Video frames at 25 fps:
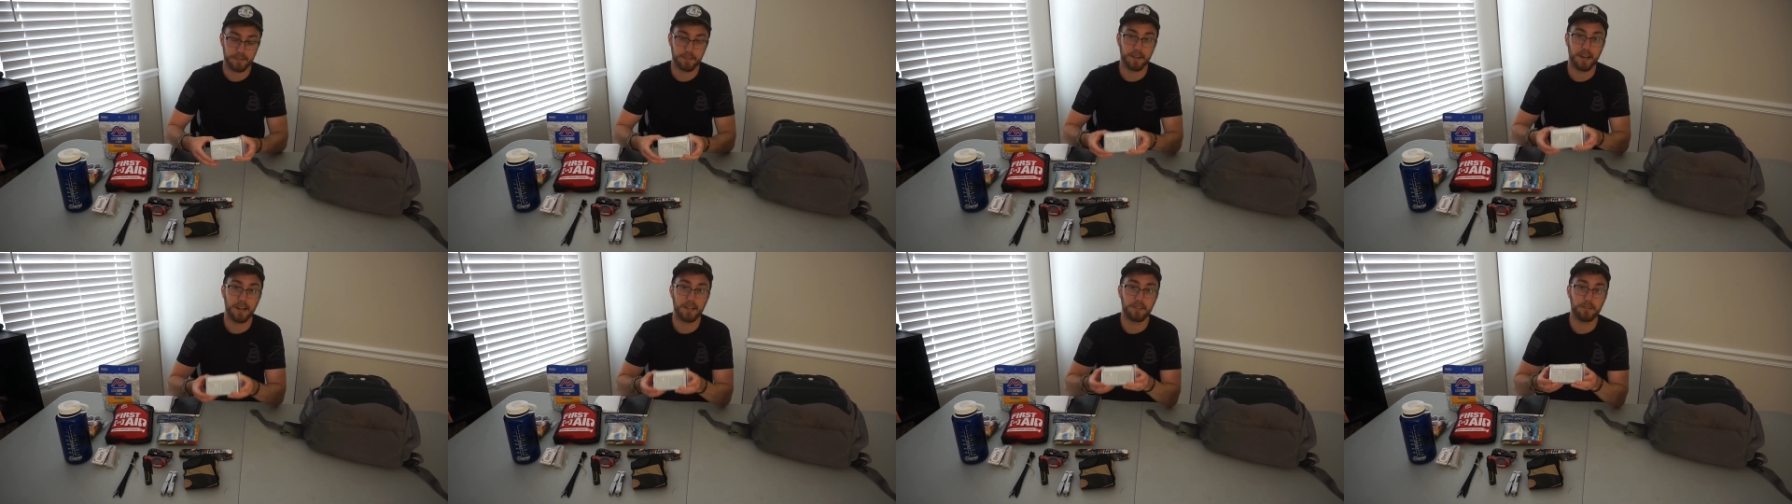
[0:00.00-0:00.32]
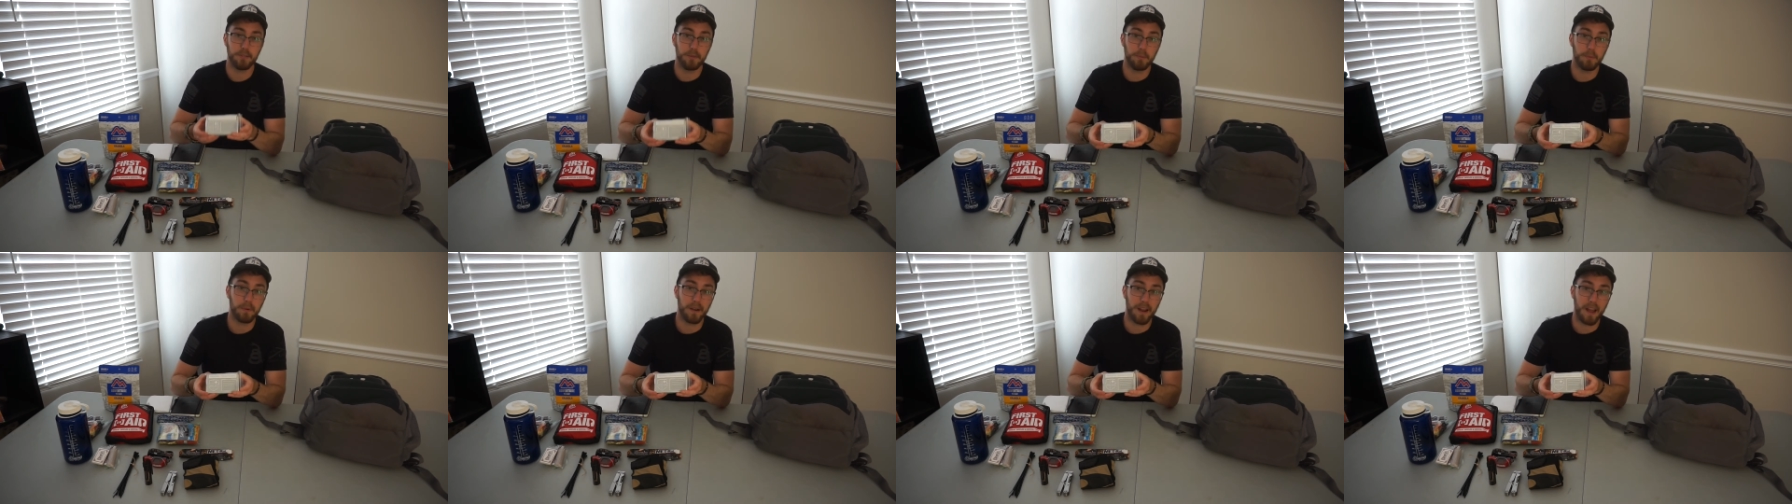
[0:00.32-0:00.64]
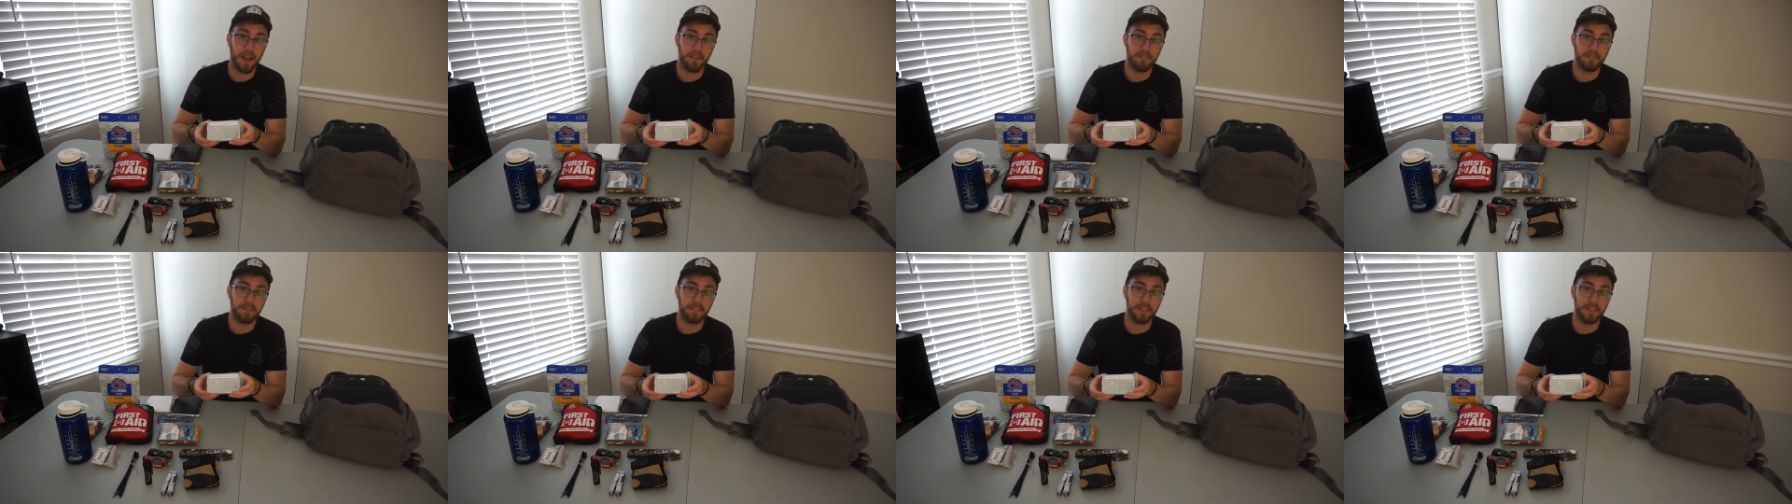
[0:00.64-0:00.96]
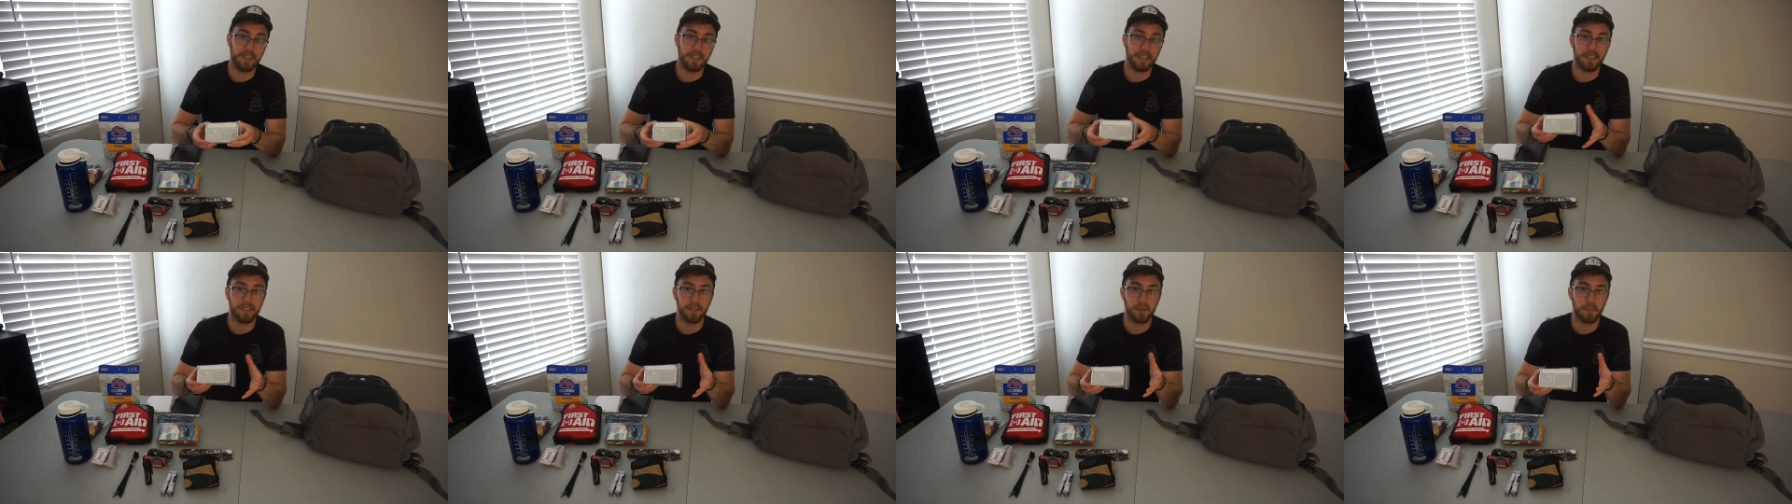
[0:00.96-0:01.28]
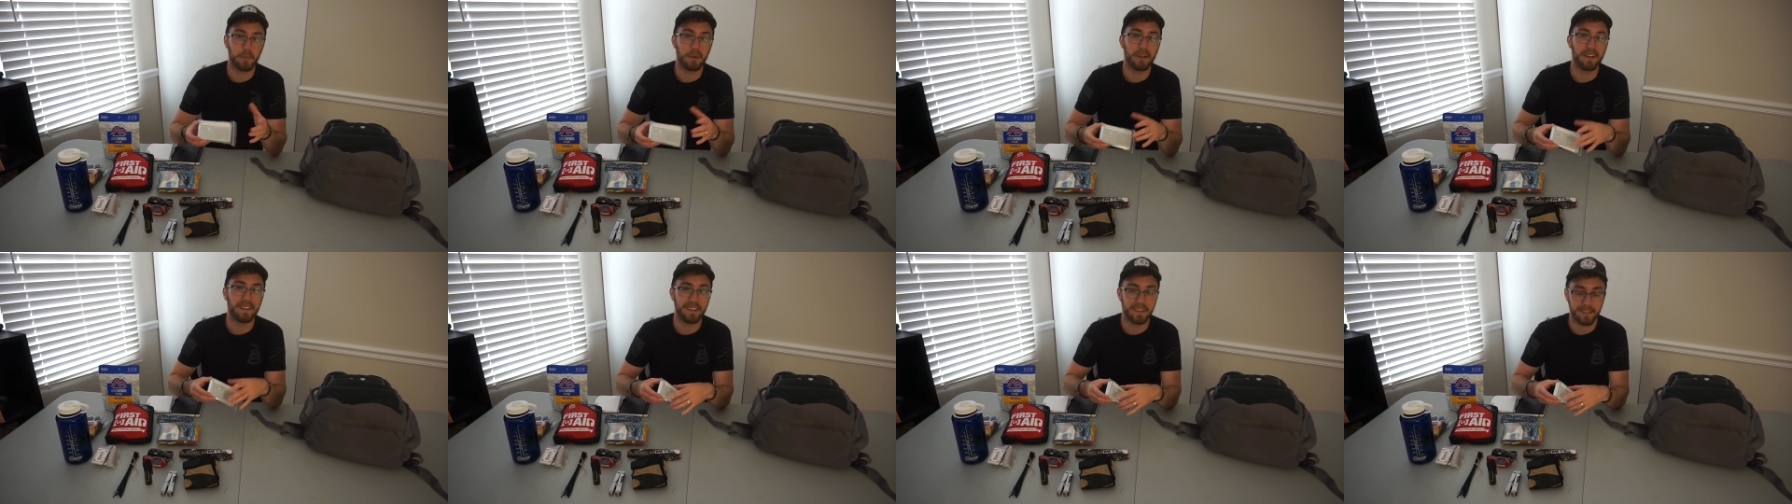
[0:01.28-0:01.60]
They're not super heavy, and they're
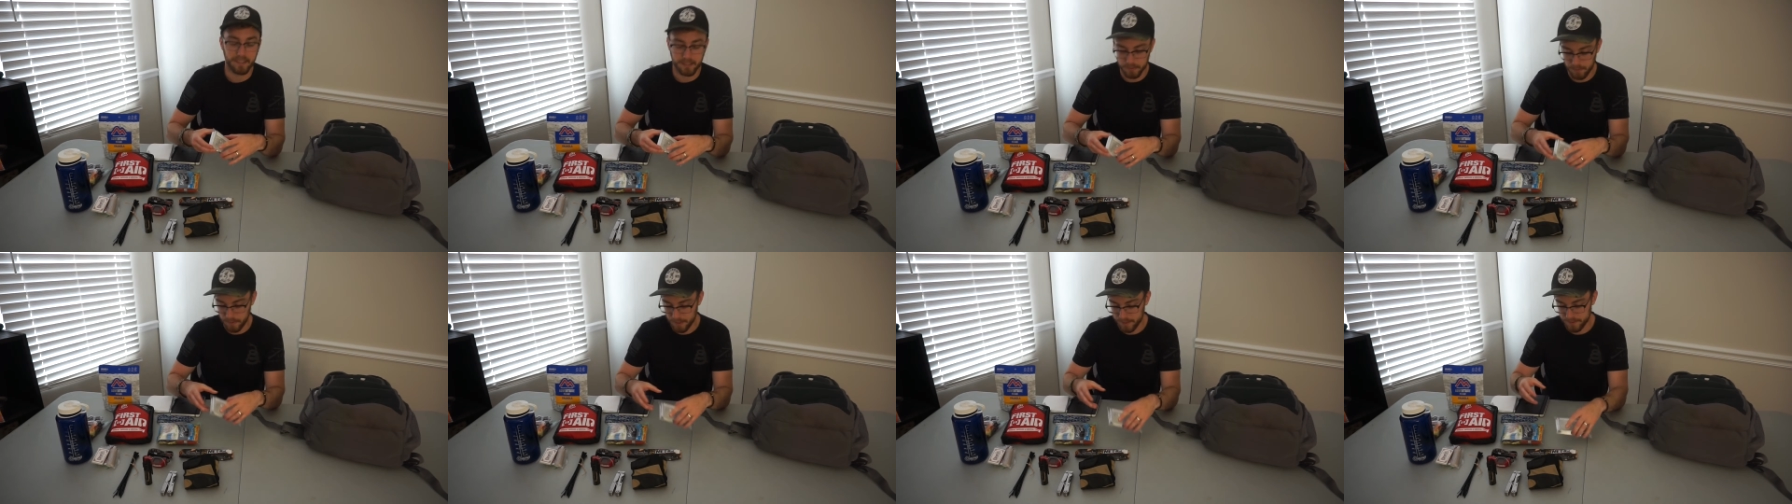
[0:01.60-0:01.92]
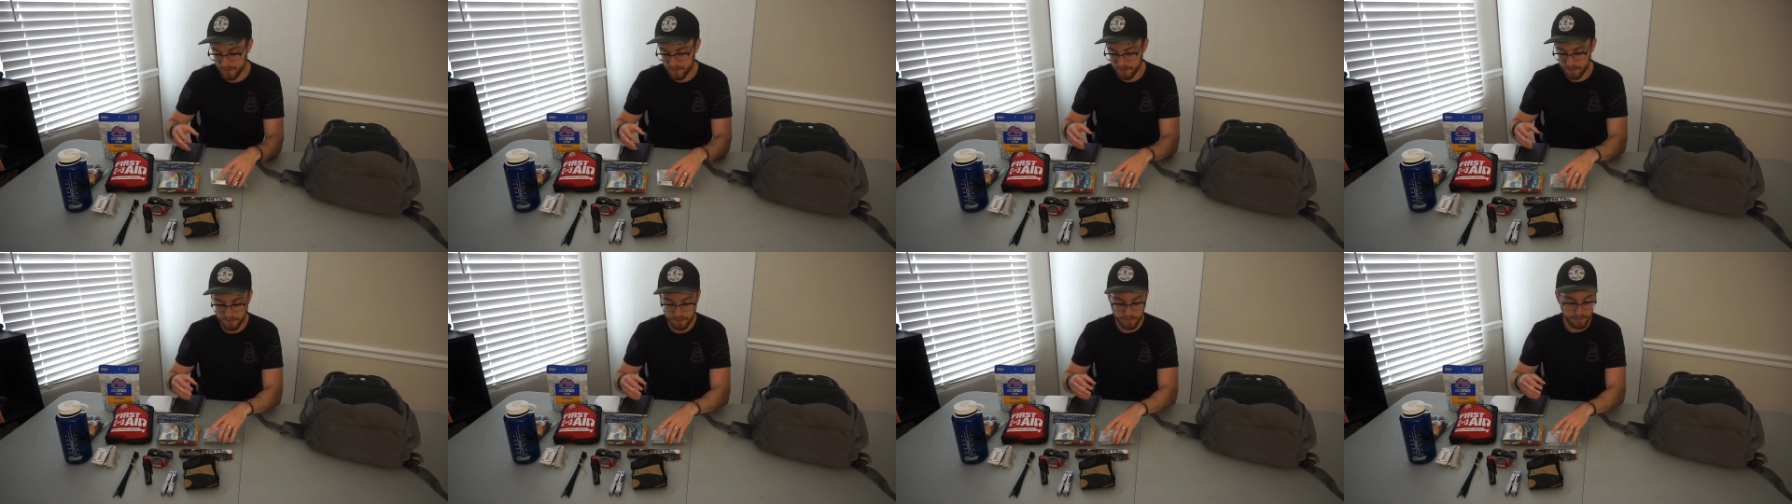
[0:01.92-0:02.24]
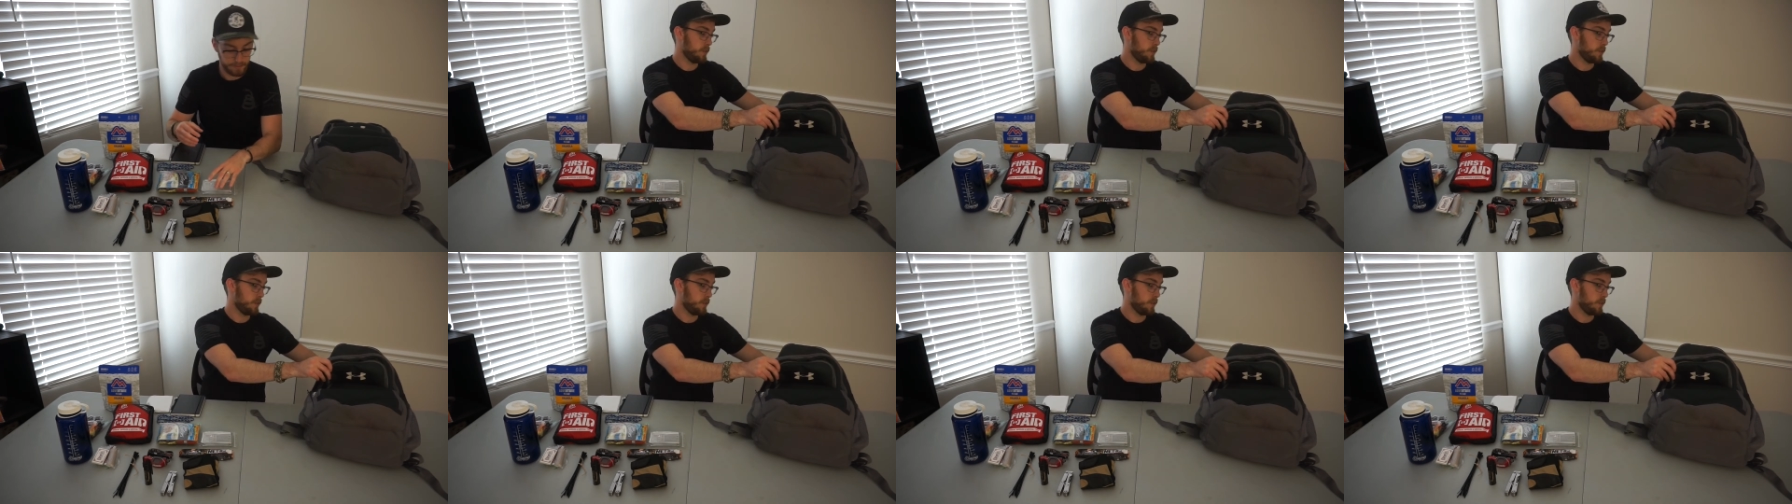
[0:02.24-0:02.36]
pretty inexpensive.